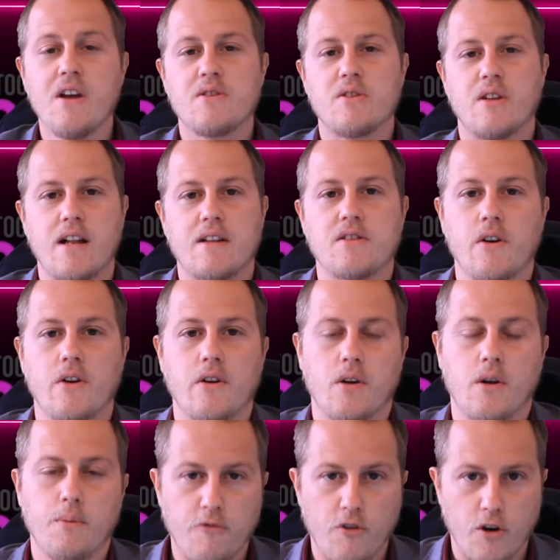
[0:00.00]
So that's not going
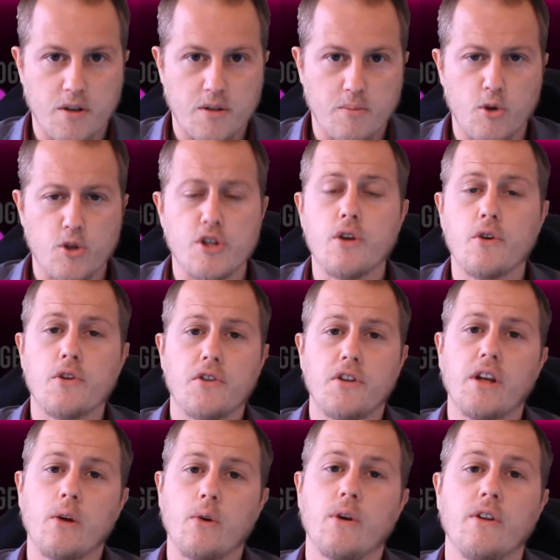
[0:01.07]
to convert as much. The other
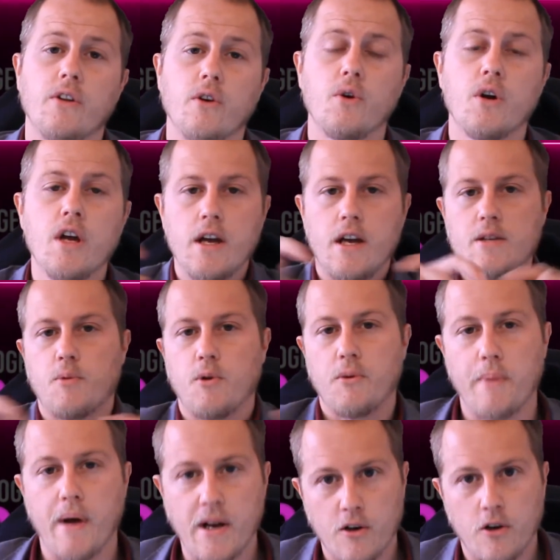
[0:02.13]
thing you can do is put a
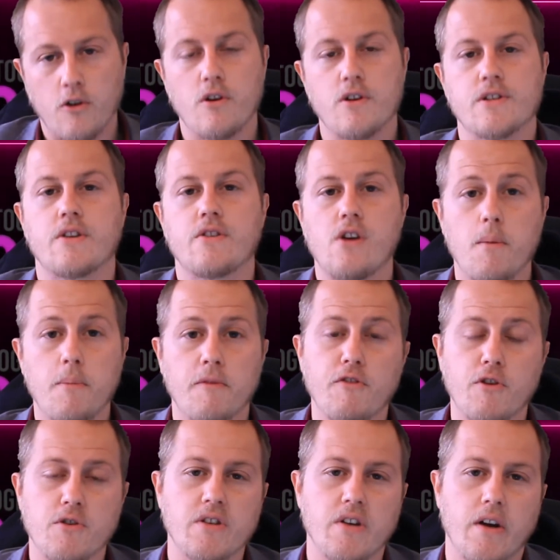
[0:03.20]
banner across the top of
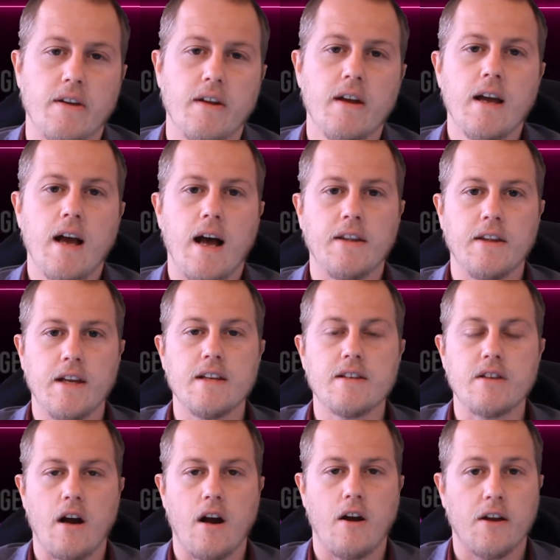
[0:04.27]
your site, and
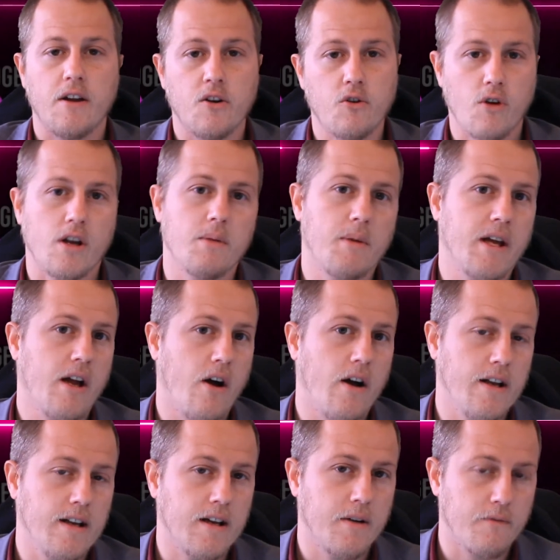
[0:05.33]
these are incredibly
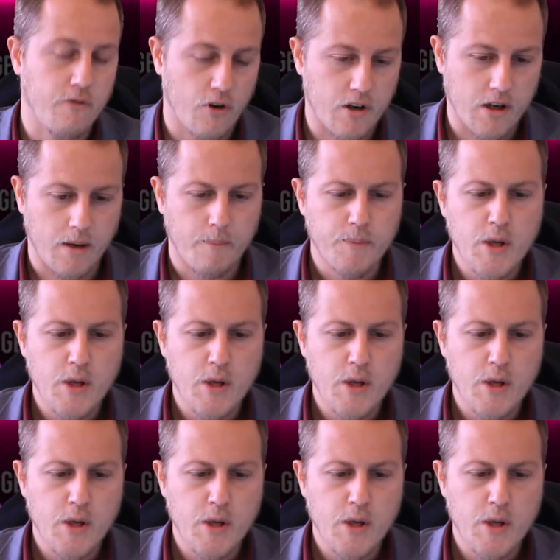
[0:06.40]
highly converting.